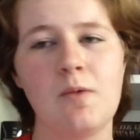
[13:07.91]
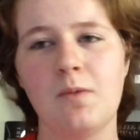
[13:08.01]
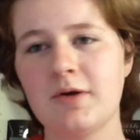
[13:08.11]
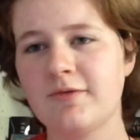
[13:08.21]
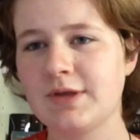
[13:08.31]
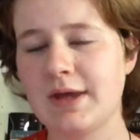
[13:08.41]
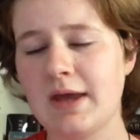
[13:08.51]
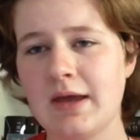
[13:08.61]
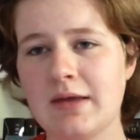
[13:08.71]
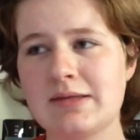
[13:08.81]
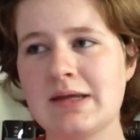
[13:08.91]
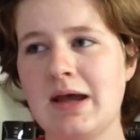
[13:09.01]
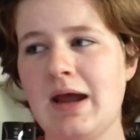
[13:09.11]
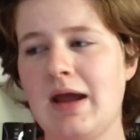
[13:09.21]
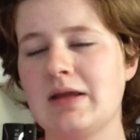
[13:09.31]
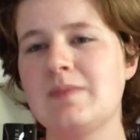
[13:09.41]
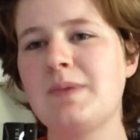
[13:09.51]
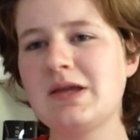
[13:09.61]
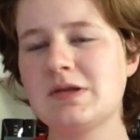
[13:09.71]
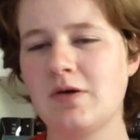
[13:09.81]
one of the kings, and it's
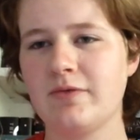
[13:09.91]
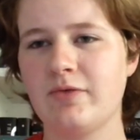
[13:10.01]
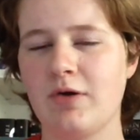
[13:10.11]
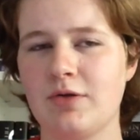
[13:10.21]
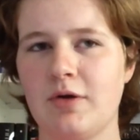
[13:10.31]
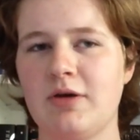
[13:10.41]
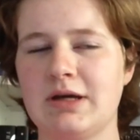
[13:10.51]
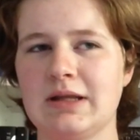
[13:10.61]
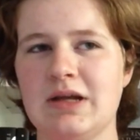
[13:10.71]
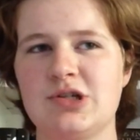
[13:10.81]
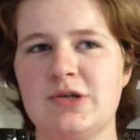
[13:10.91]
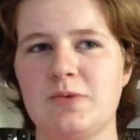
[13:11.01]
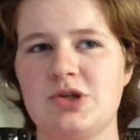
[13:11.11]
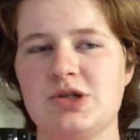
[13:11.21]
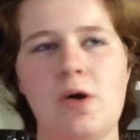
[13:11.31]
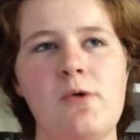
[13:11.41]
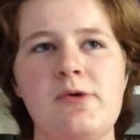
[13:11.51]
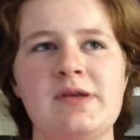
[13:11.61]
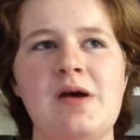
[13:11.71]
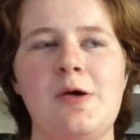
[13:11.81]
based off of Arthurian legend, which is always